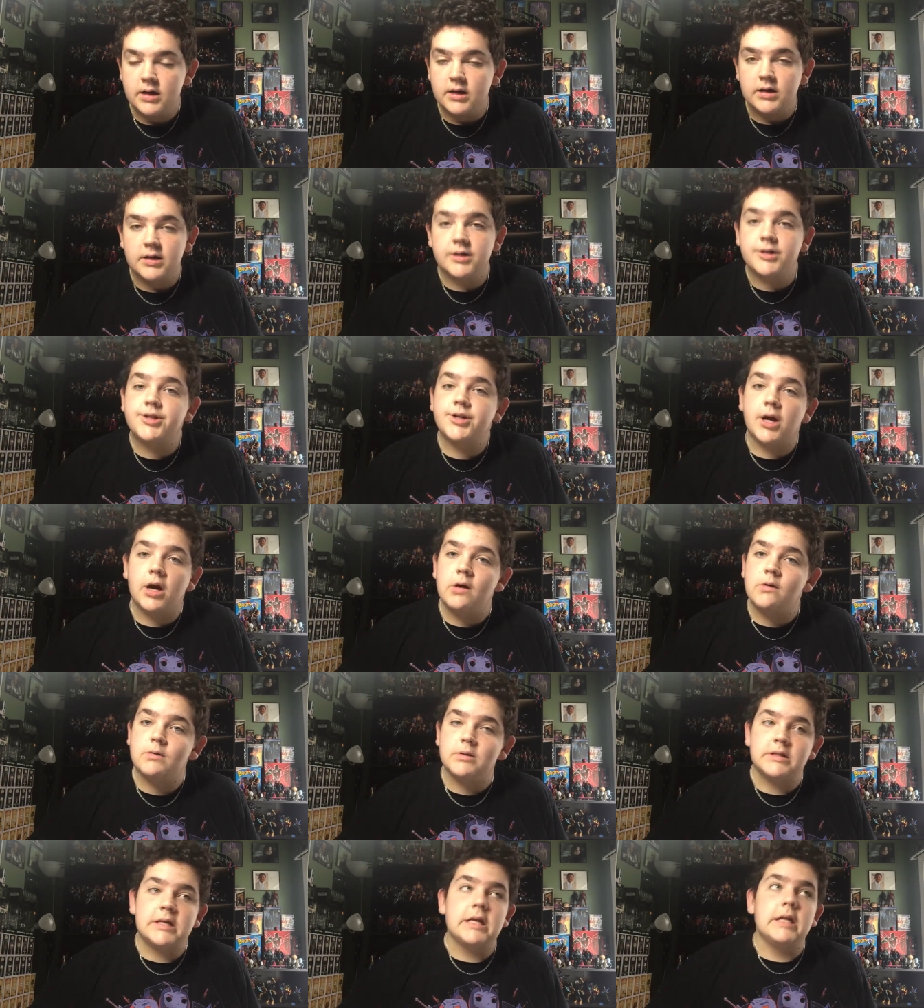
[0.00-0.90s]
This show
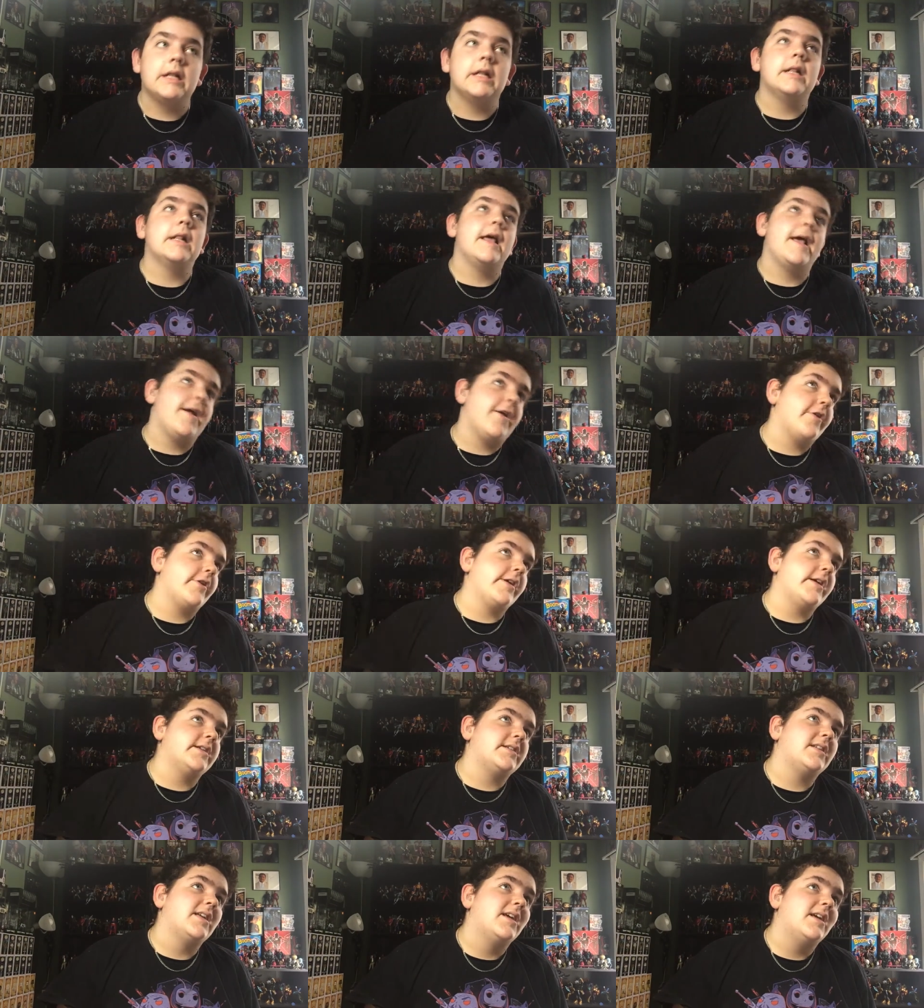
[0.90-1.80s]
was
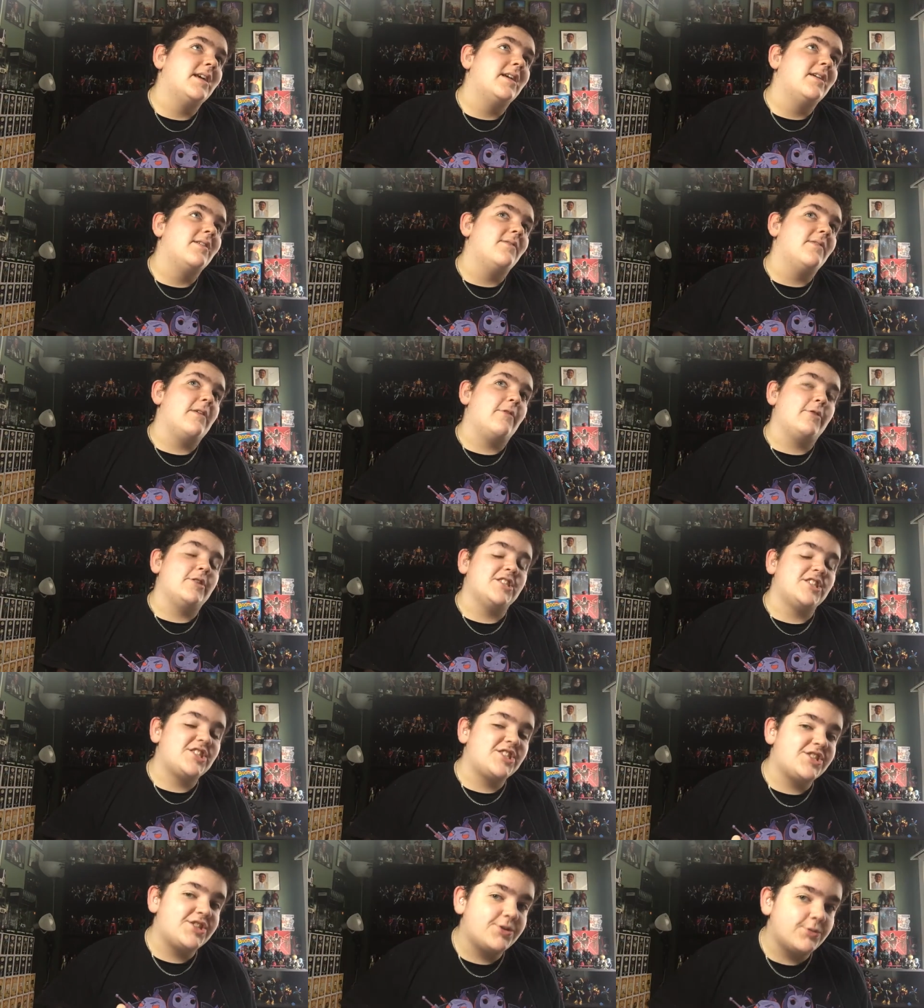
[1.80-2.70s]
hilarious, very
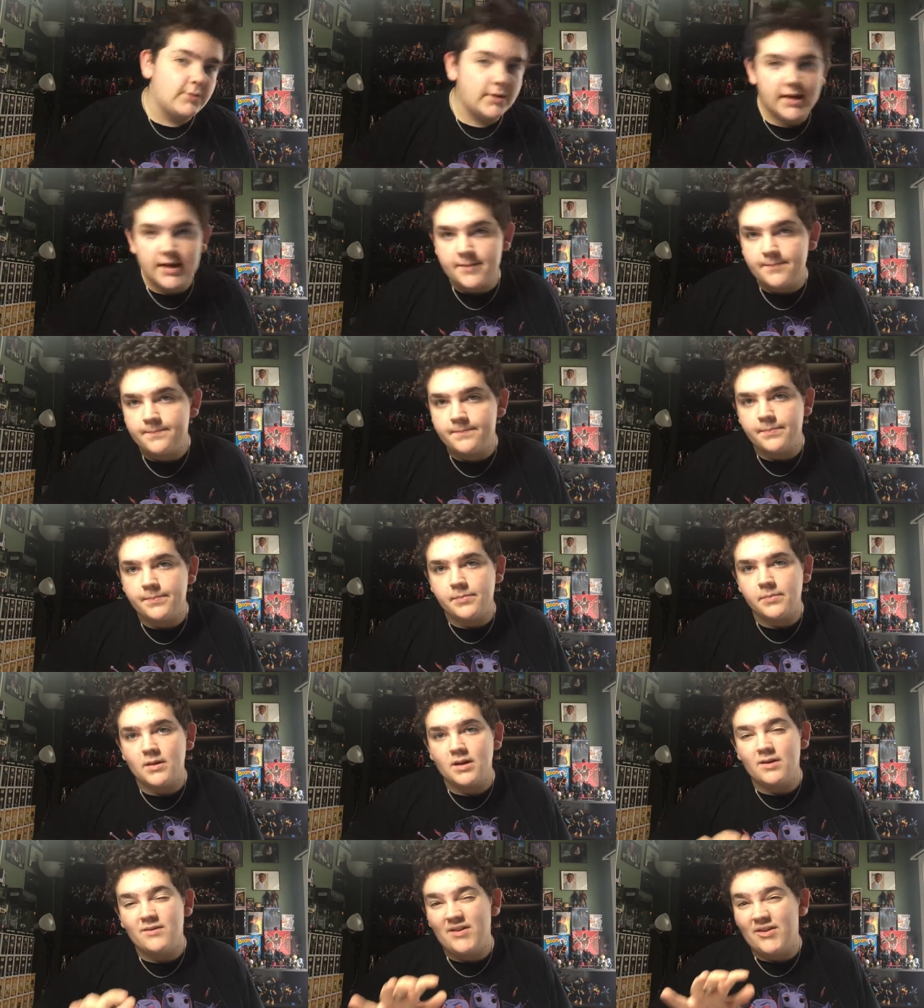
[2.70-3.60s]
sweet,
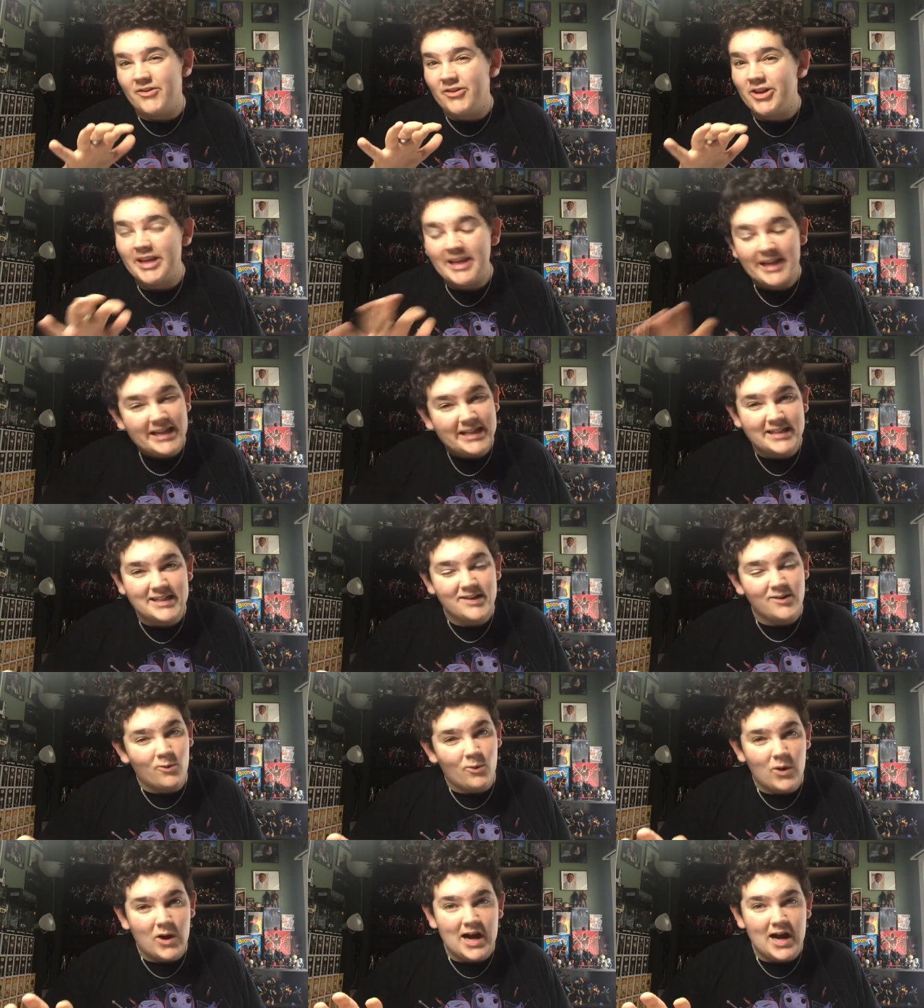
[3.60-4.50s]
very easy
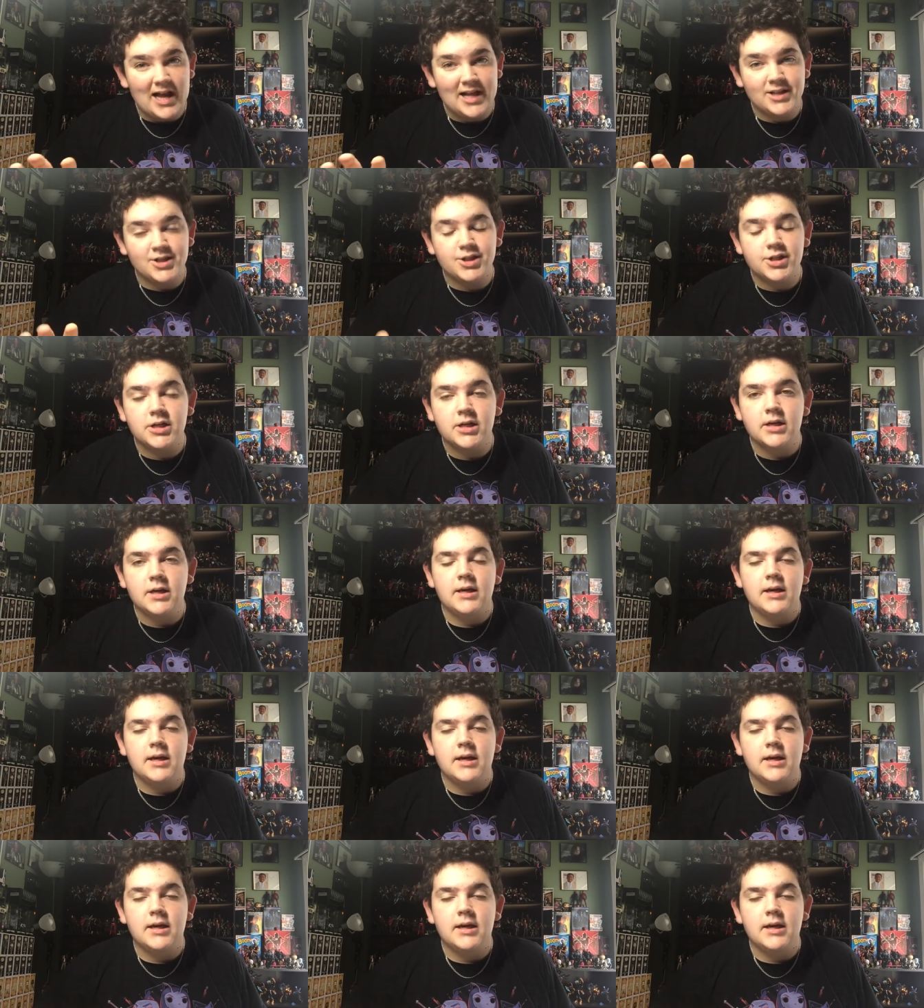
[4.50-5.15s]
to watch.